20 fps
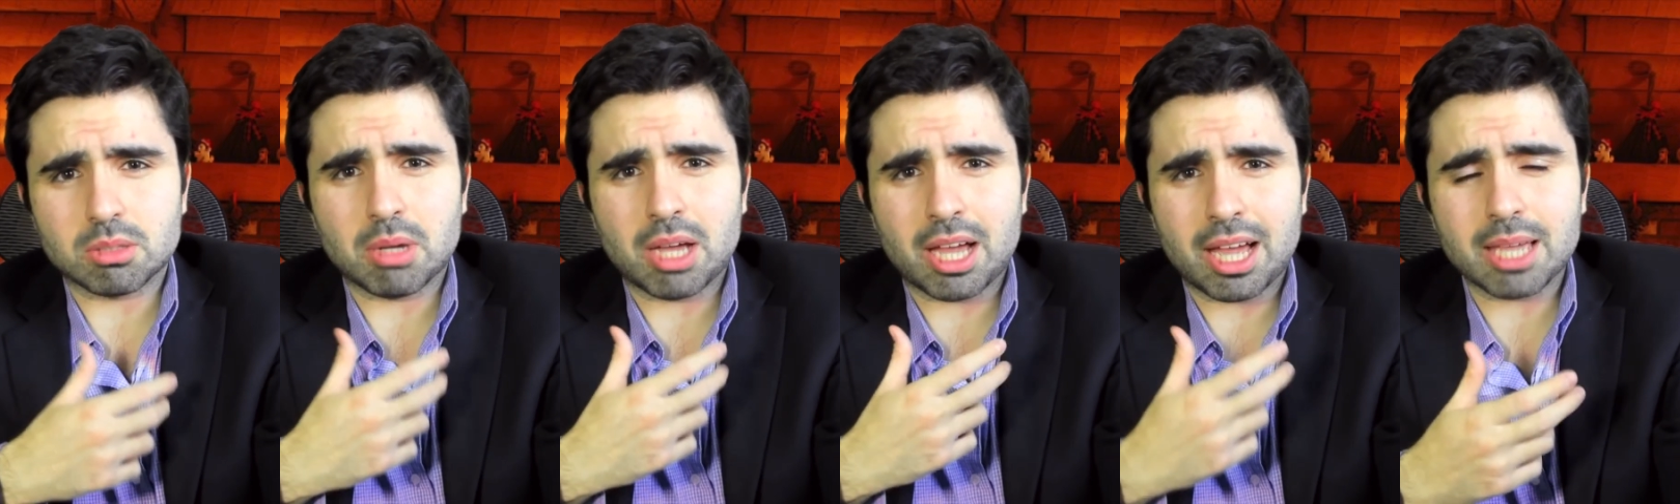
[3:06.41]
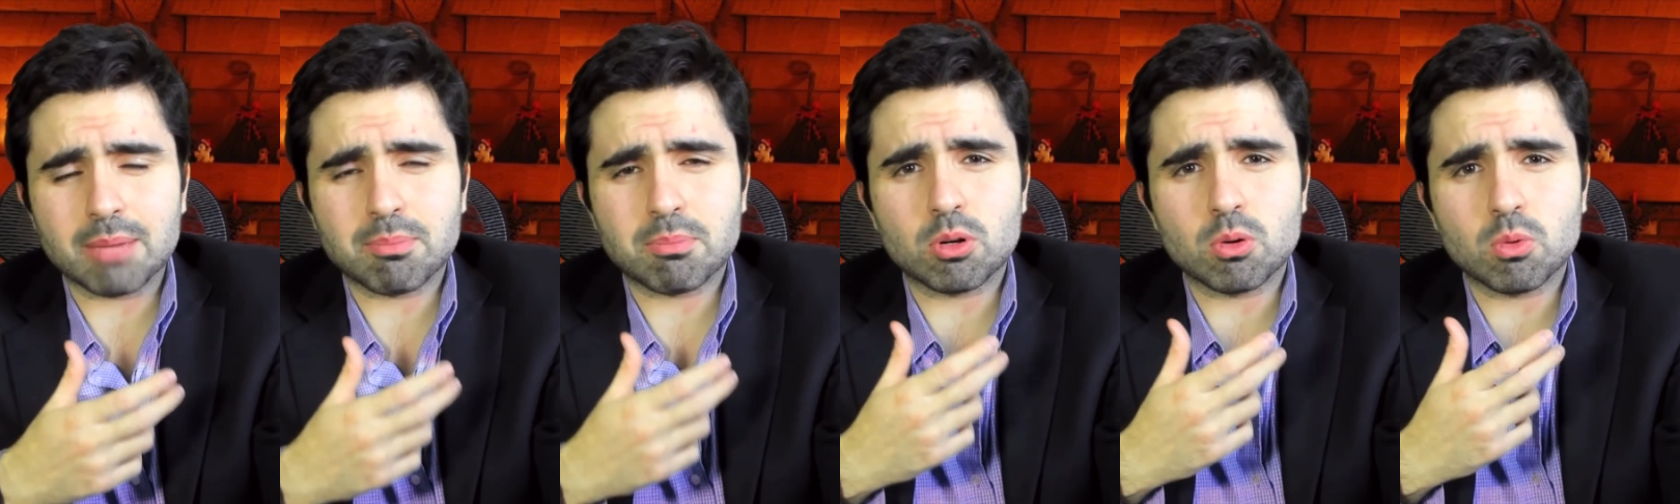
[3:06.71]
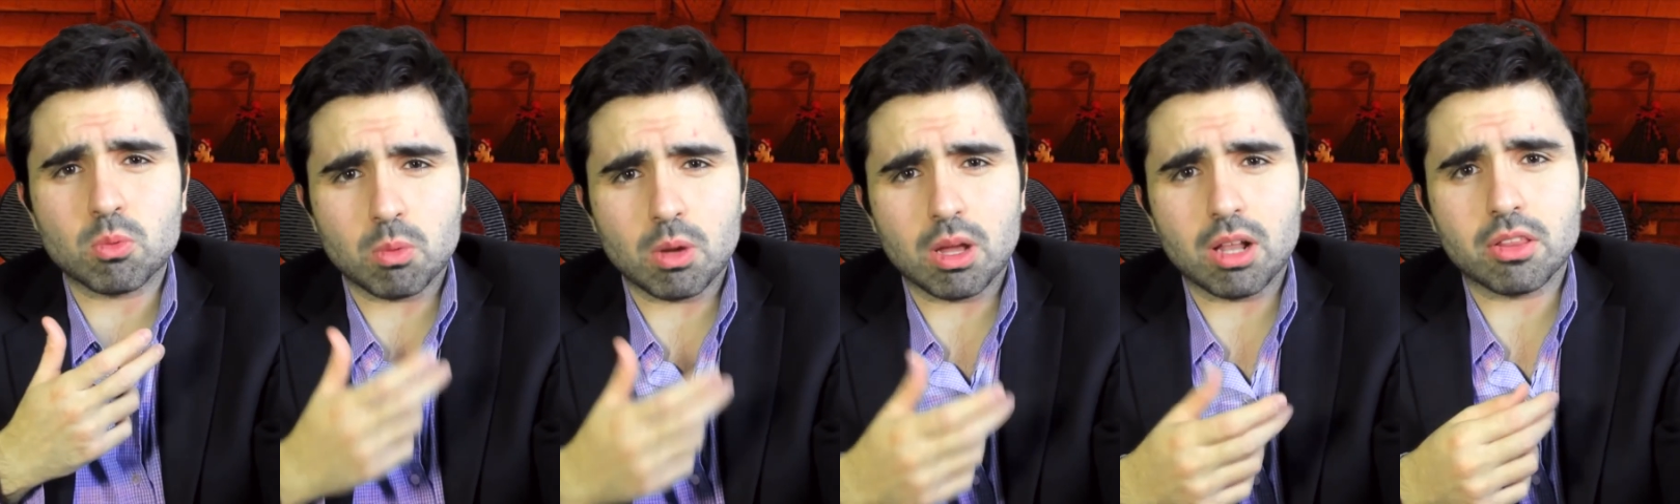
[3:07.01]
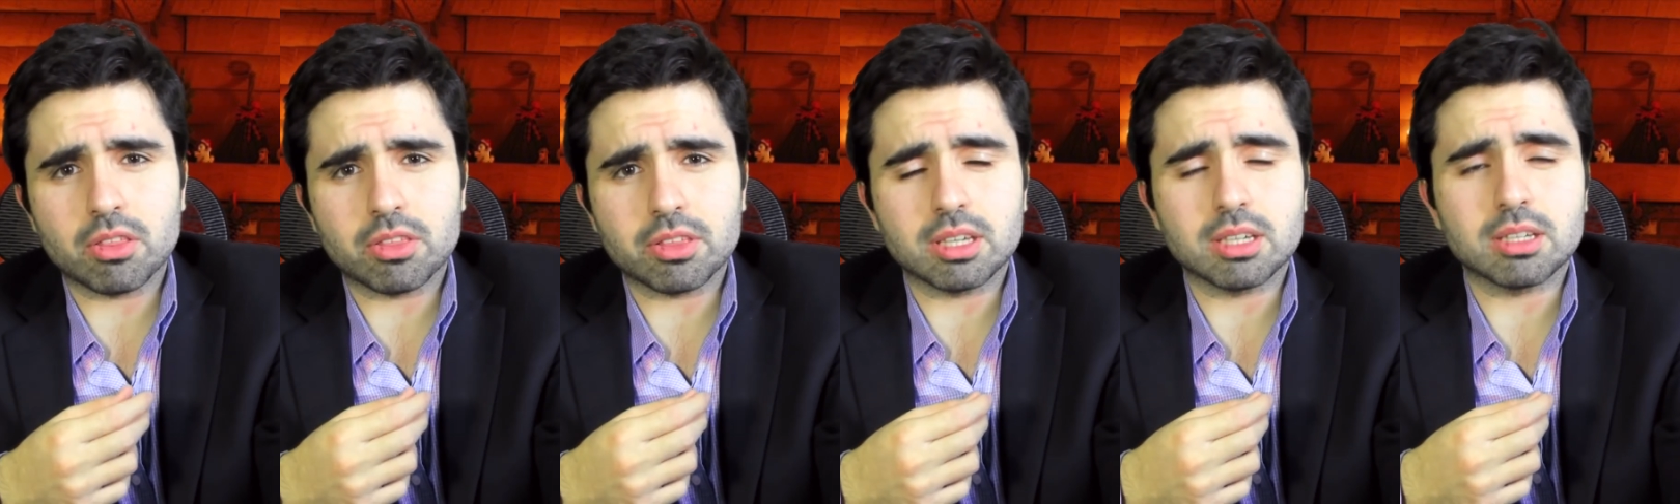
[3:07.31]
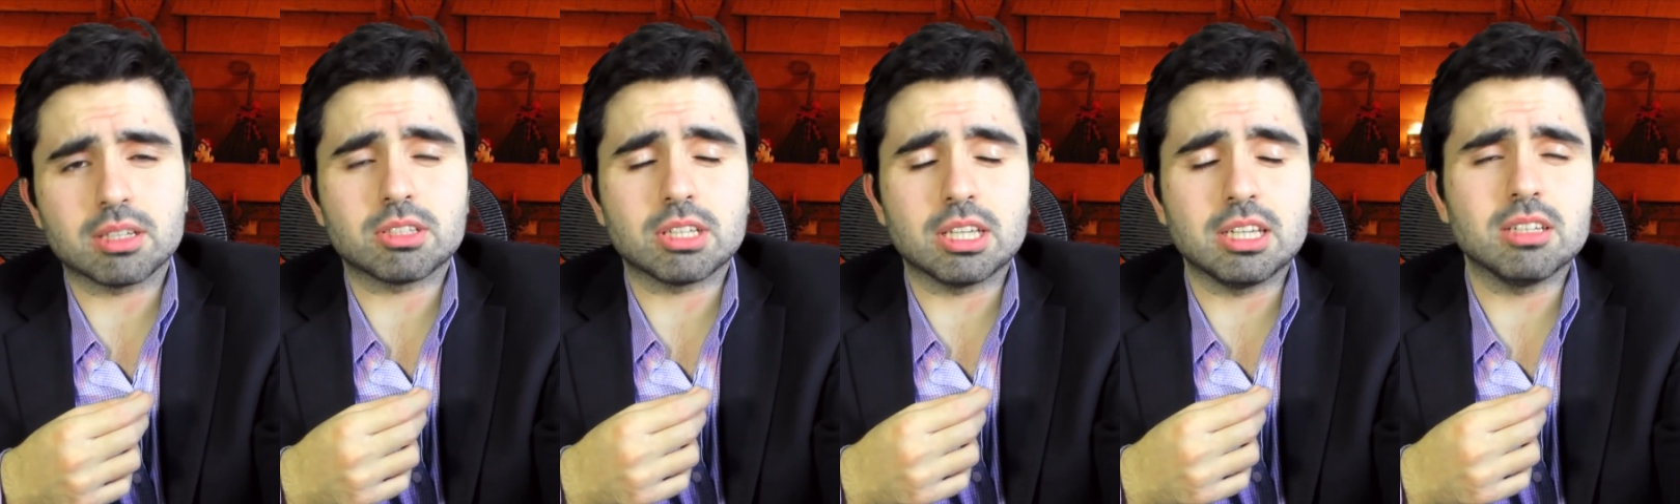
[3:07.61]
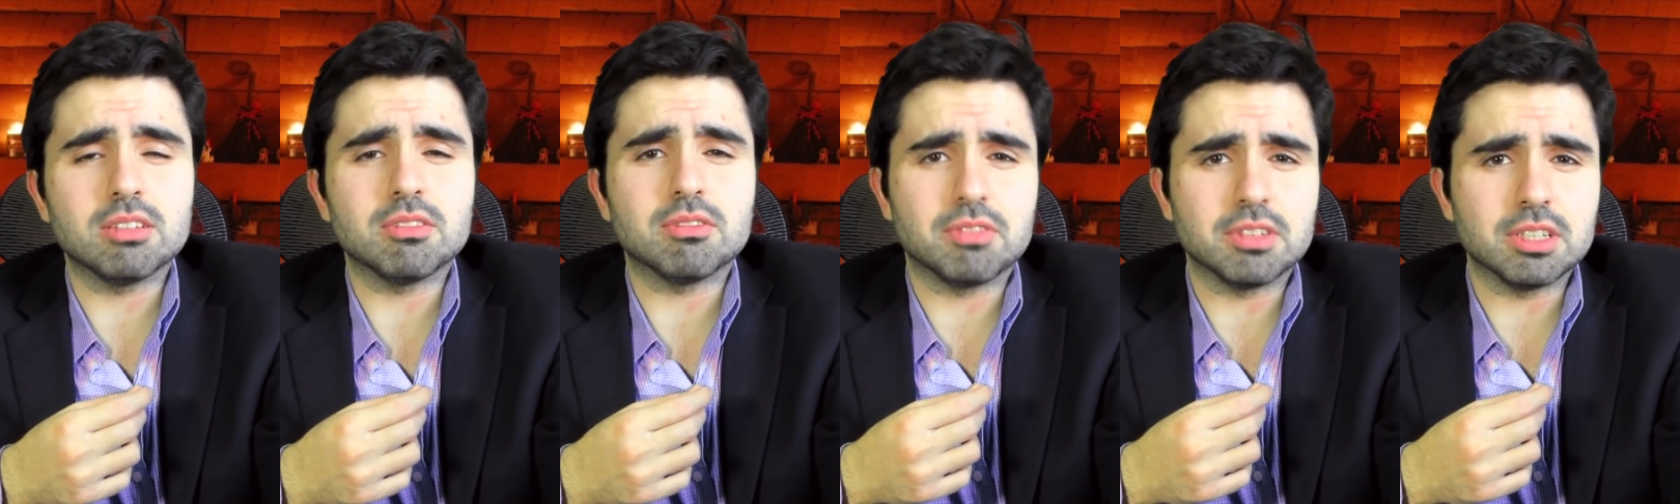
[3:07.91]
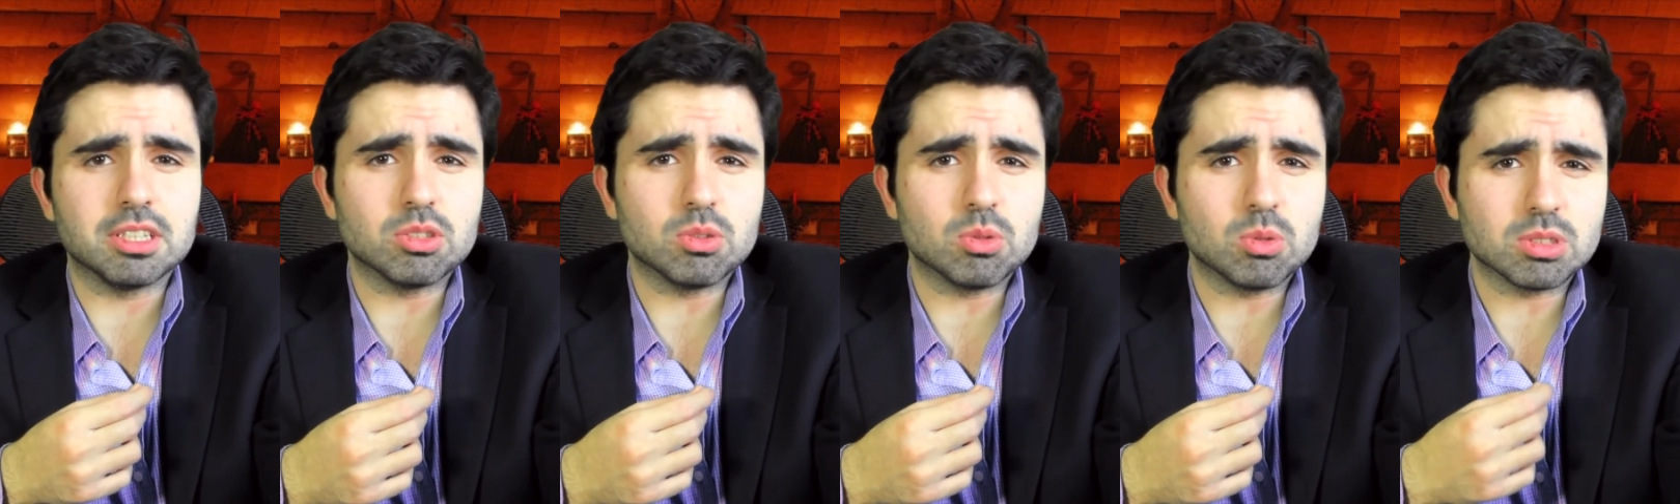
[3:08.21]
hyper wealthy
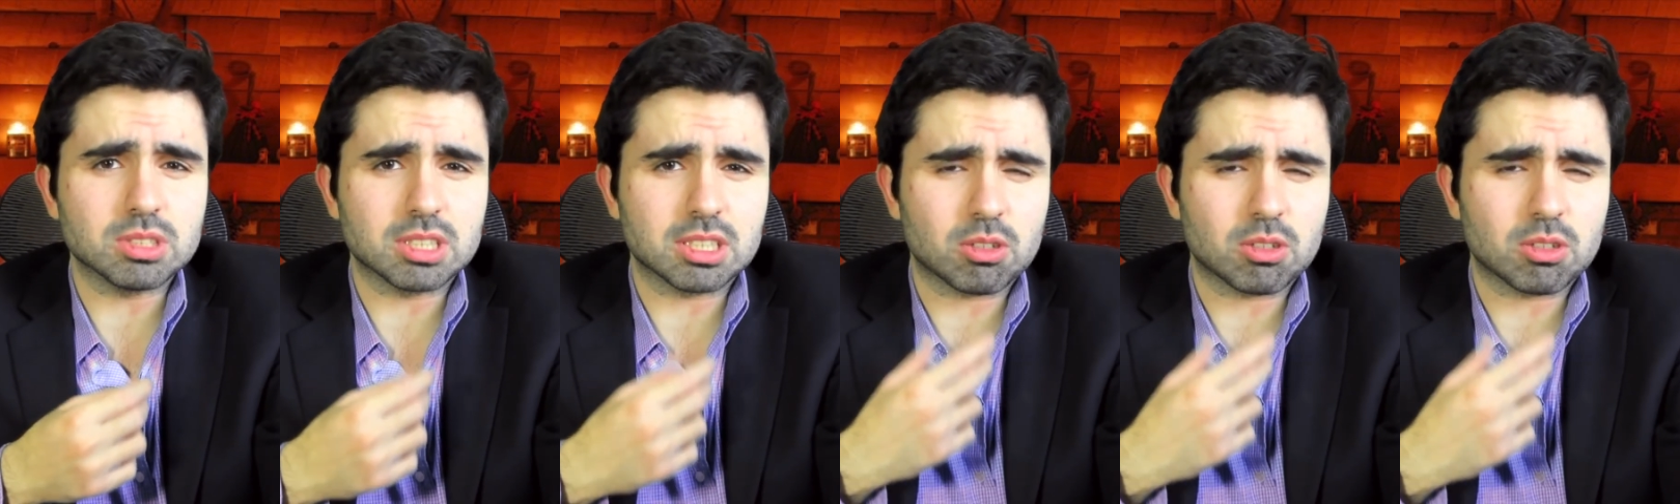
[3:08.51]
individuals and